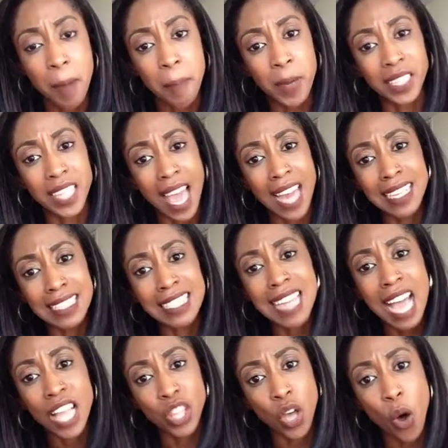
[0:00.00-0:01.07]
But that is
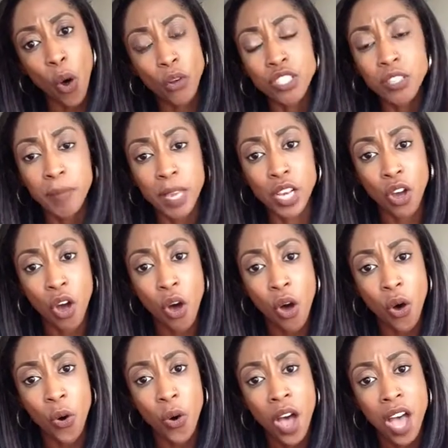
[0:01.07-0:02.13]
not the ultimate
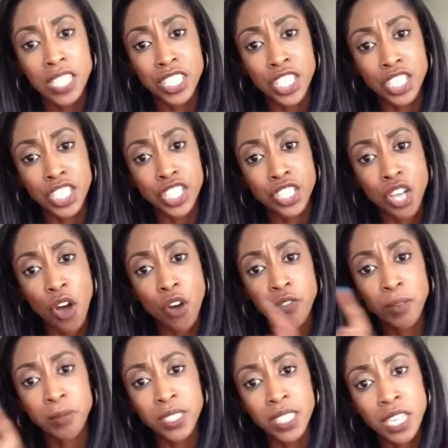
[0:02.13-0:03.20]
goal, to just go
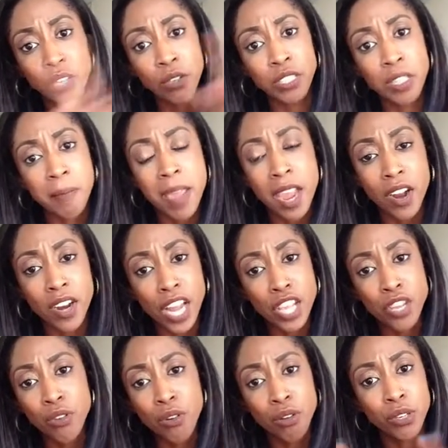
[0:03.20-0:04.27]
from single to married
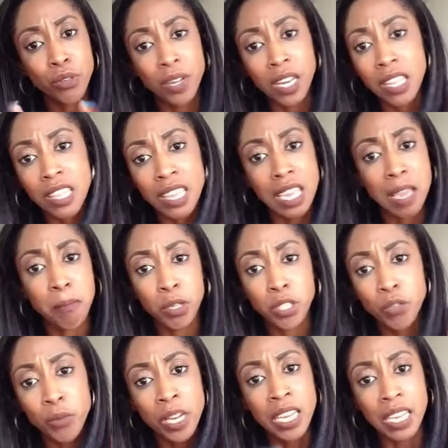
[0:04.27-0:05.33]
and you don't do anything in
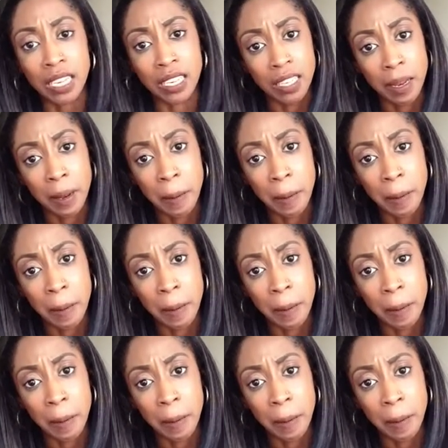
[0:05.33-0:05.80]
between.